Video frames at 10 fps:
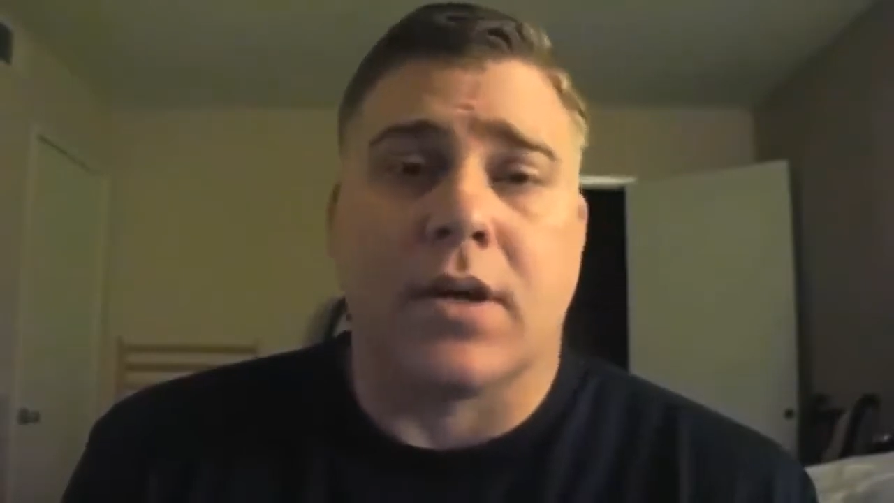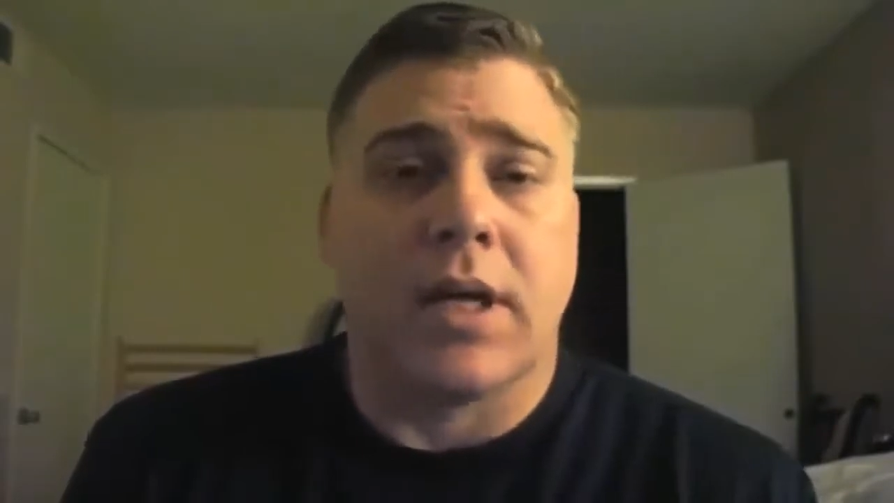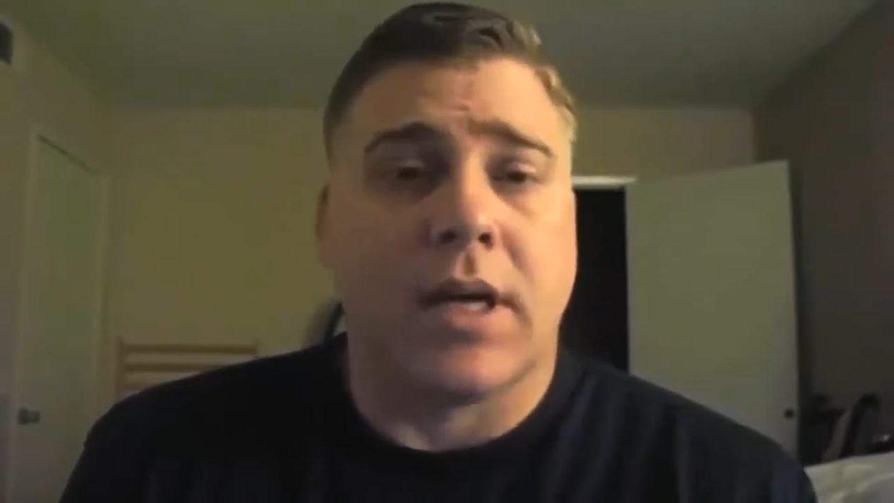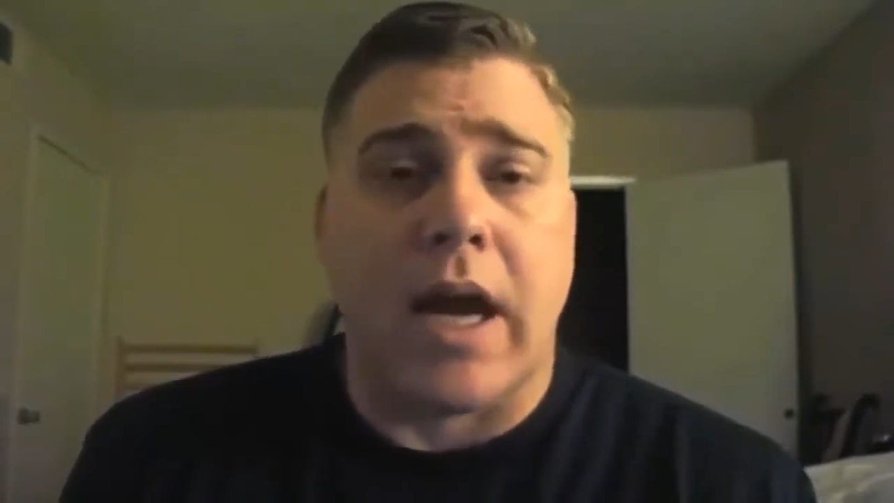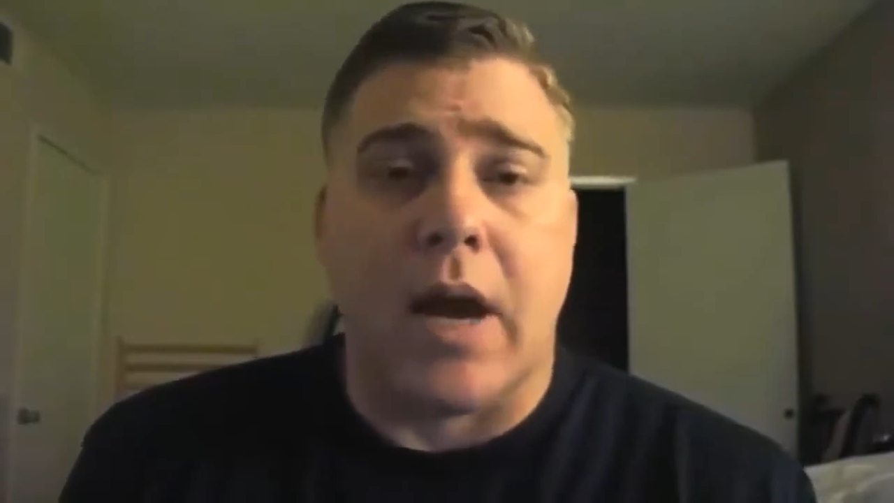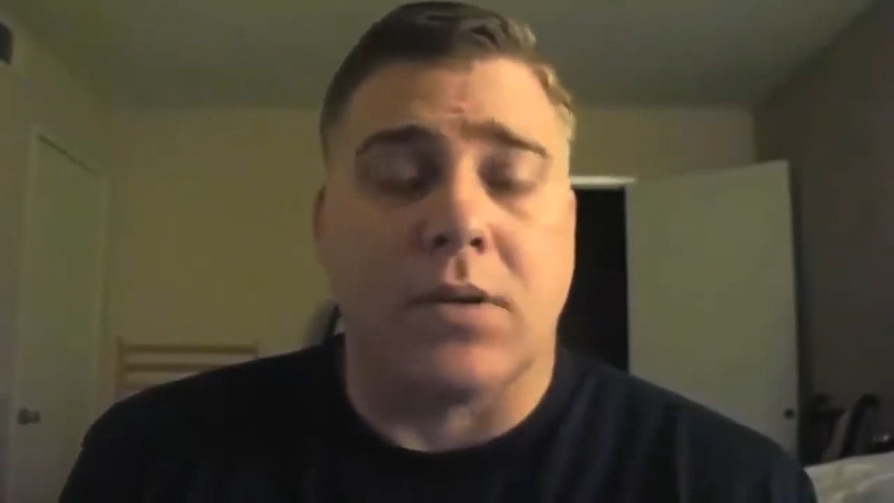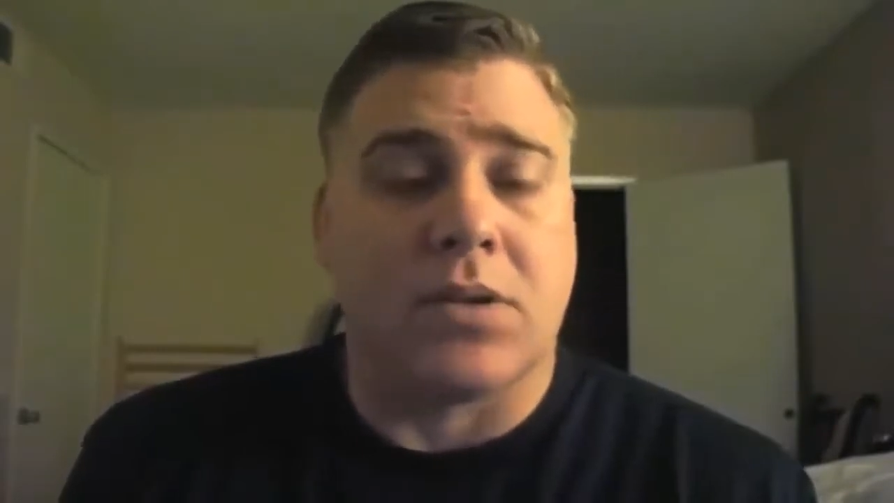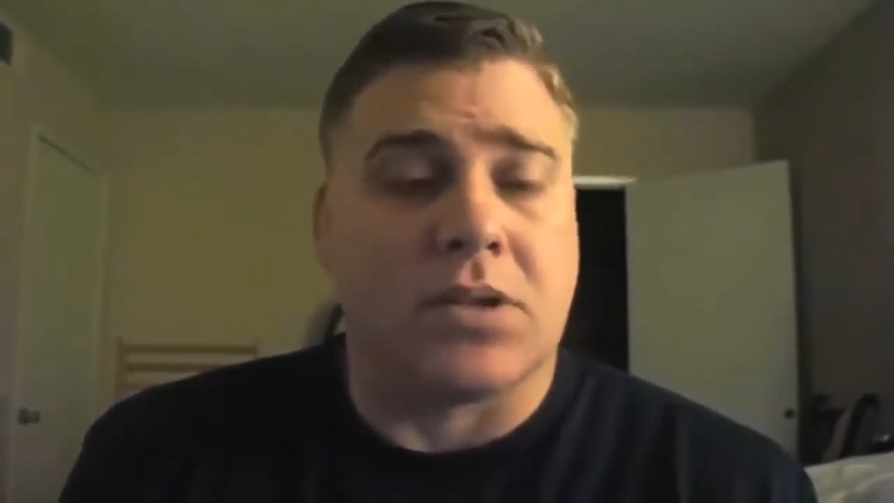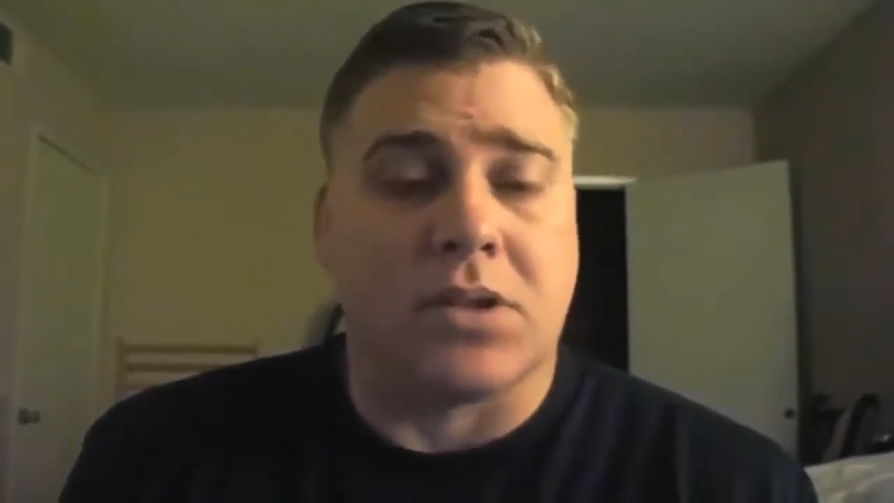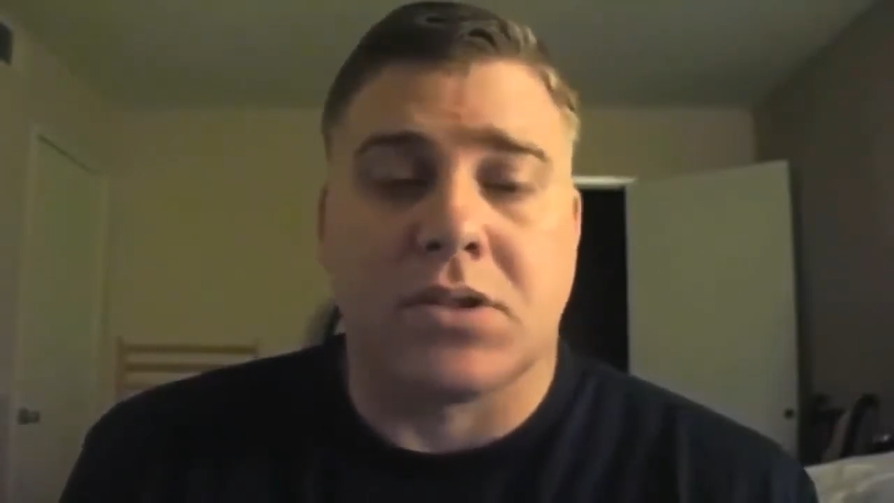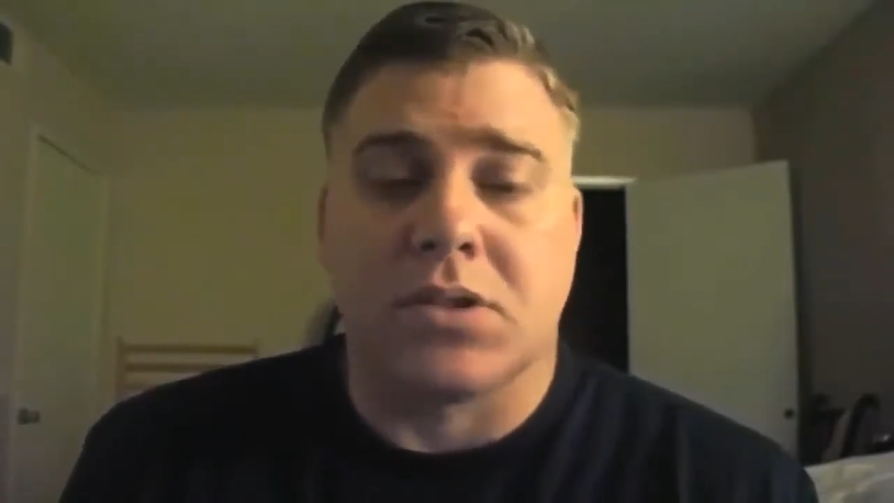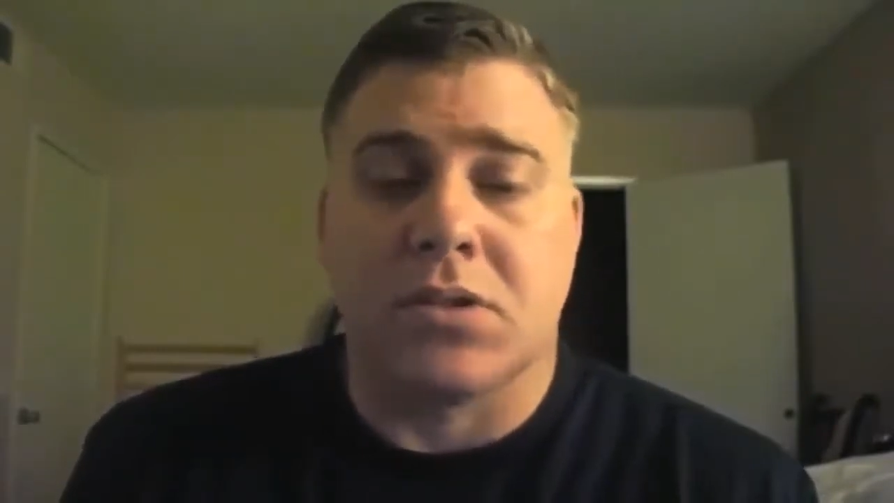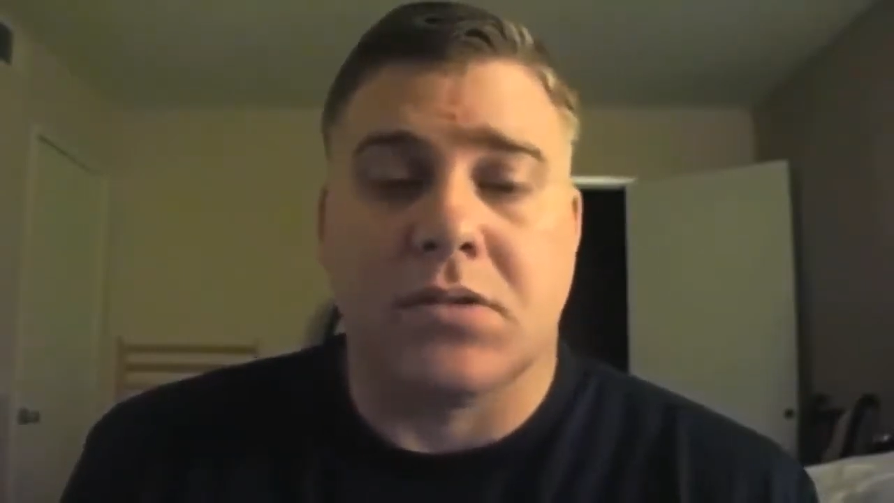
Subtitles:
Yeah, I was just,